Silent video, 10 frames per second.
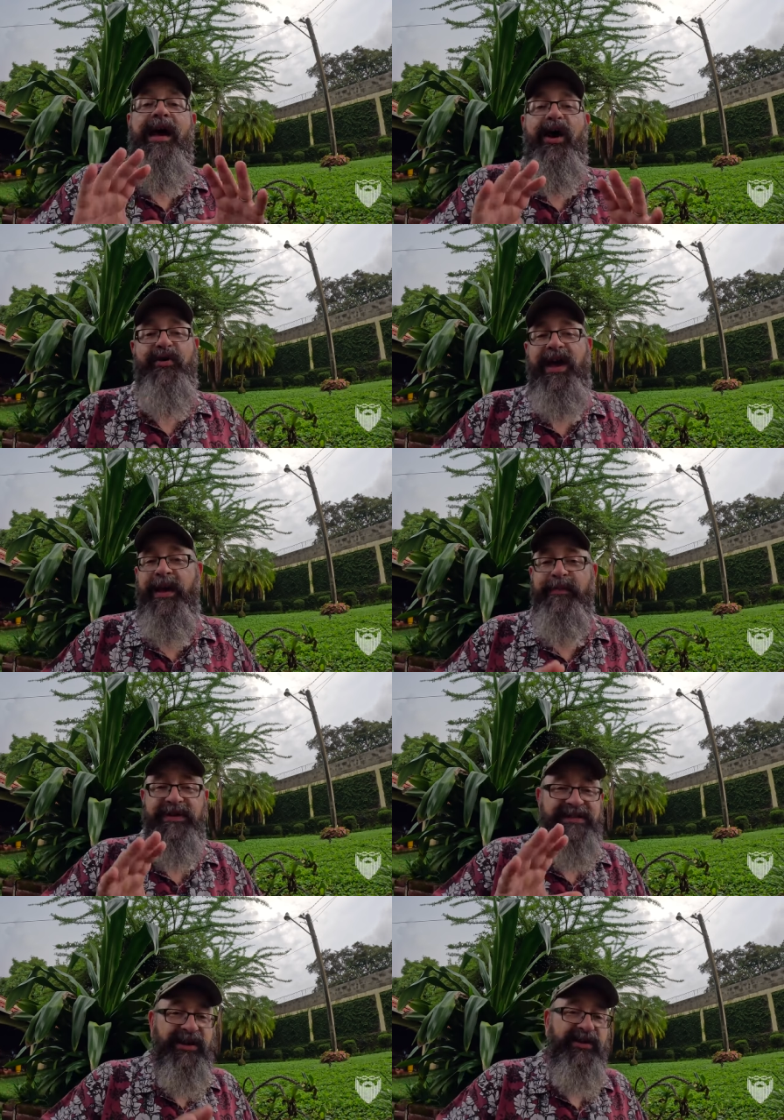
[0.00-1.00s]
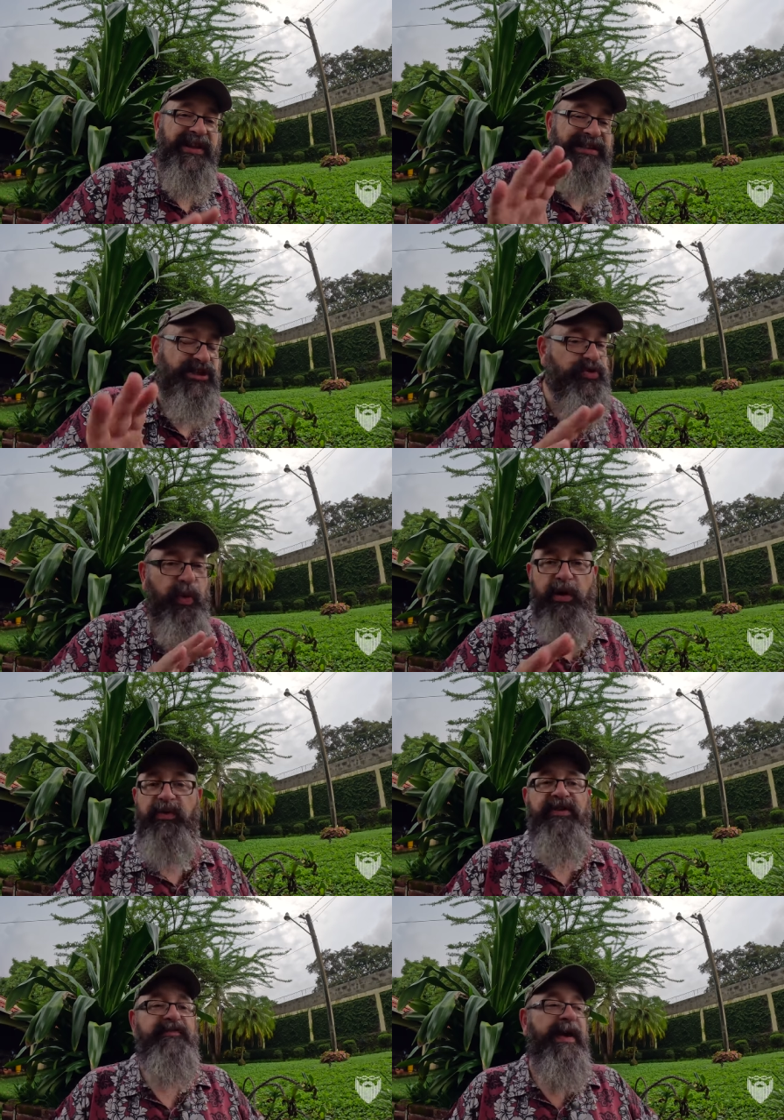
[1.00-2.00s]
Okay, but so let's just work
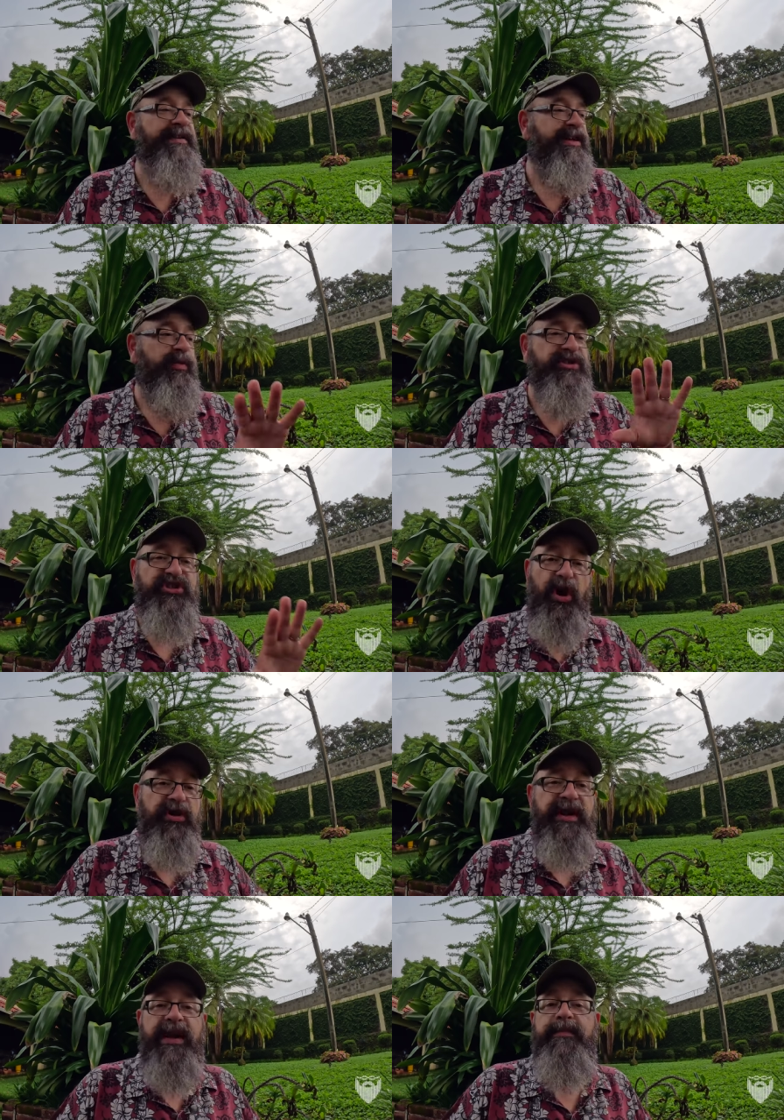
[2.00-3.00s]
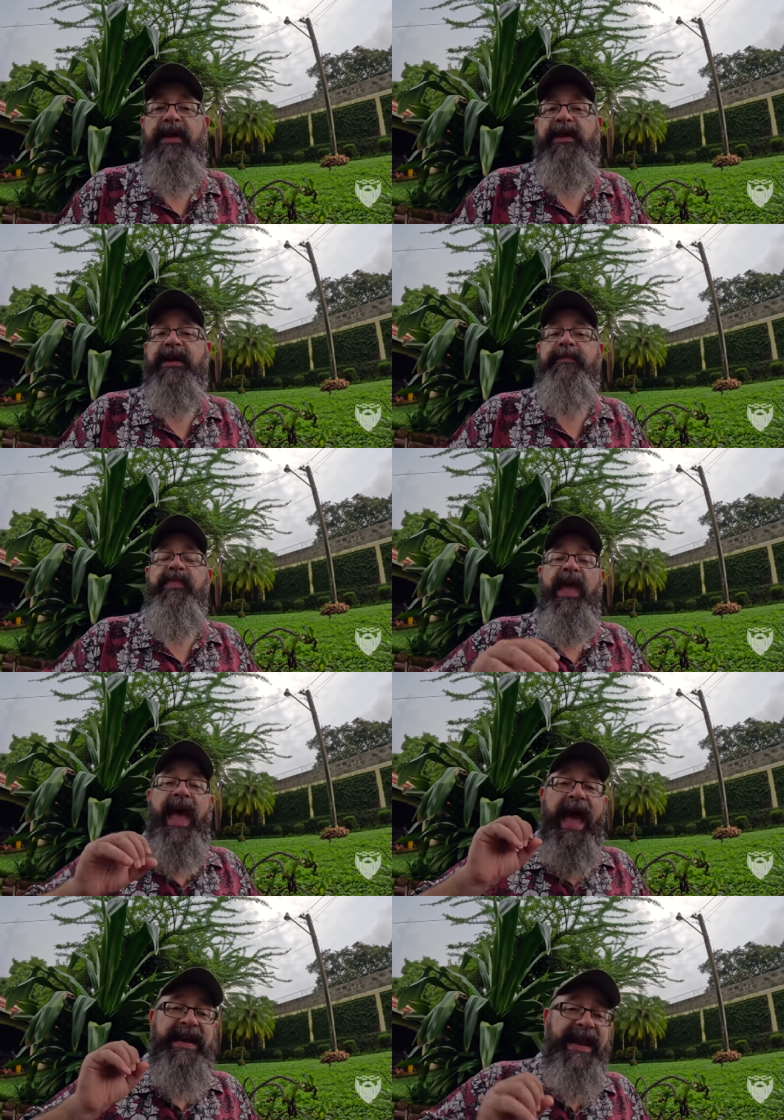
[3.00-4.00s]
with this basic. We started at a million,
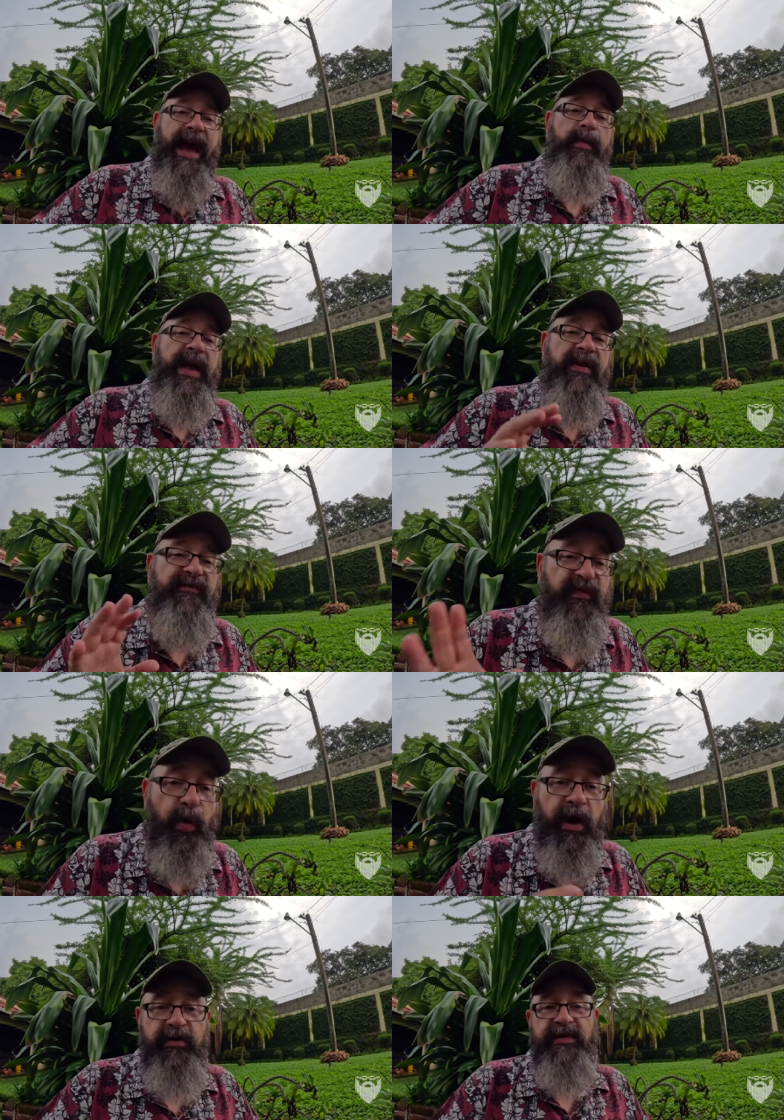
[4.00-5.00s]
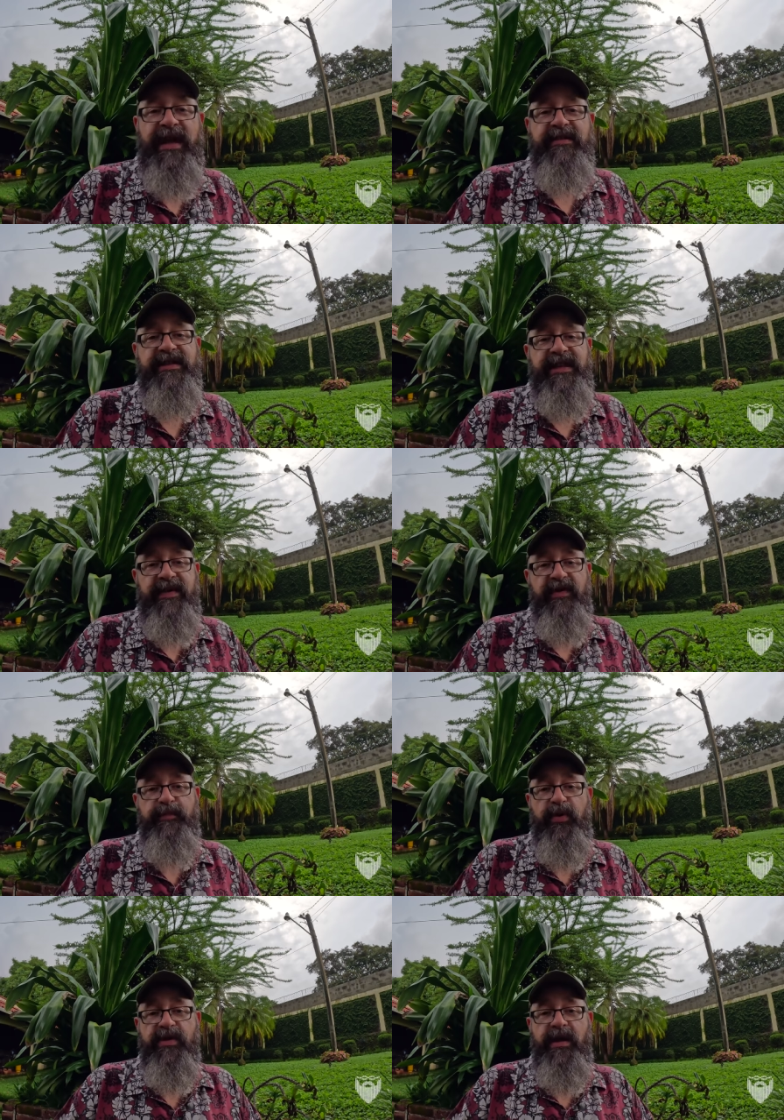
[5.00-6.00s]
and now we have four hundred thousand leaving
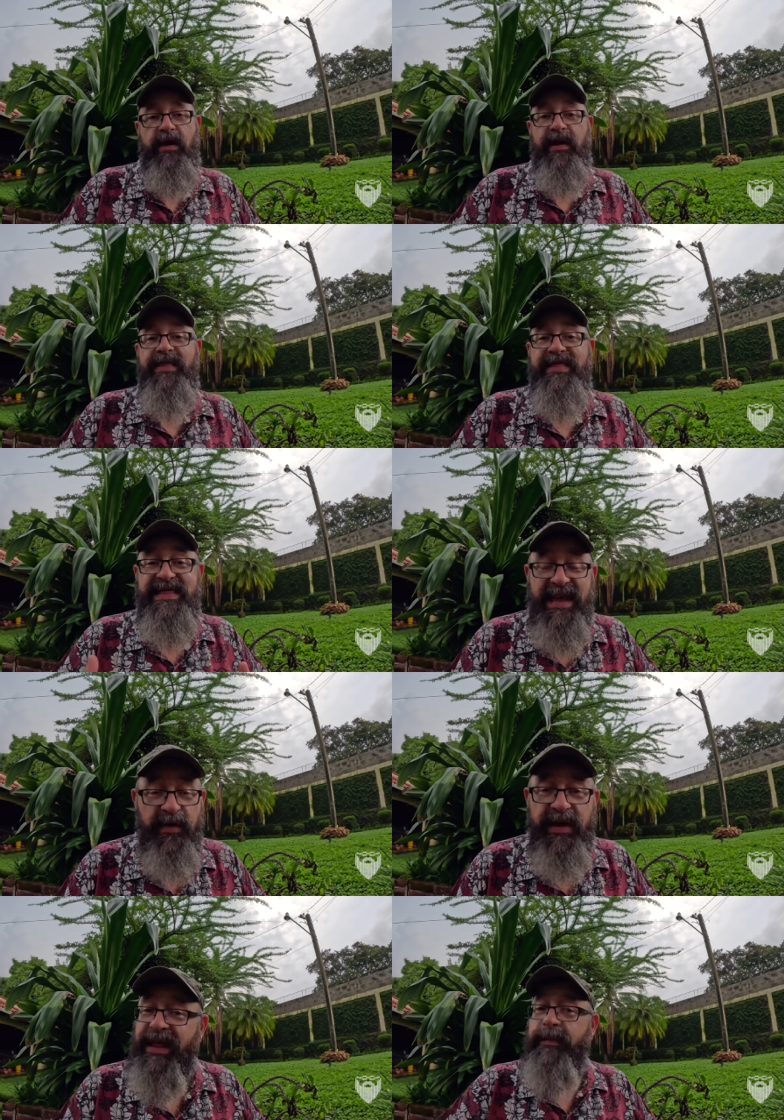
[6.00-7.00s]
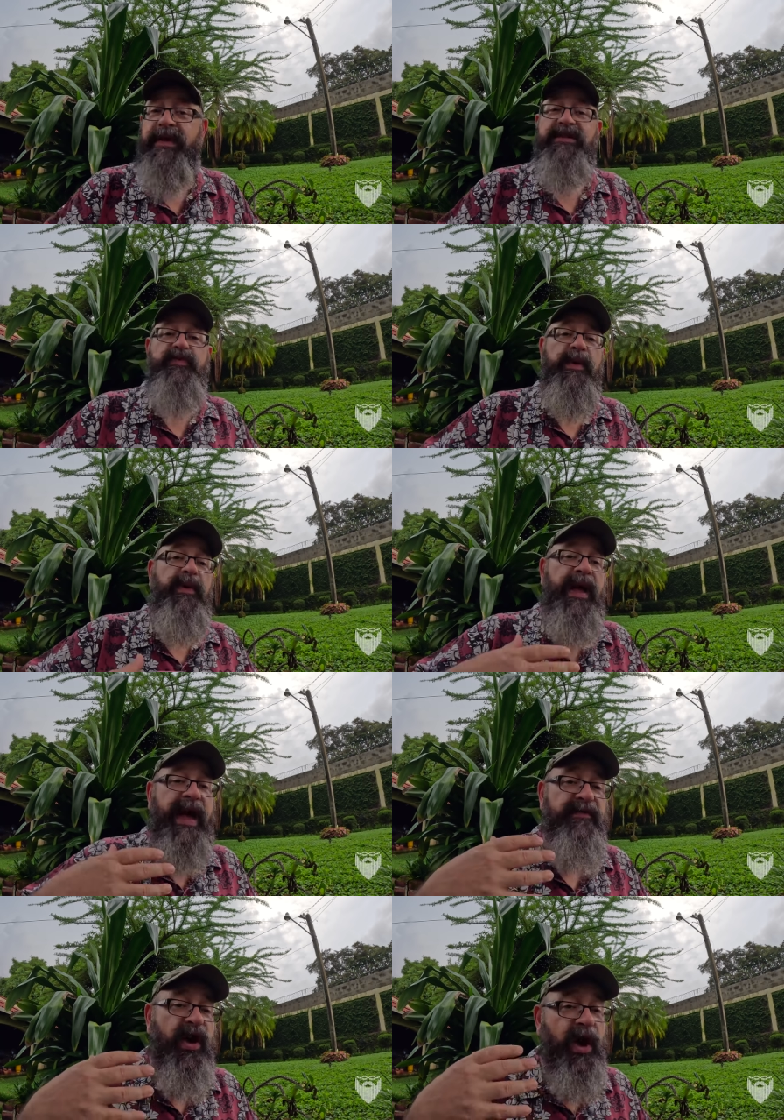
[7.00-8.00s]
per year. In theory, that means we will have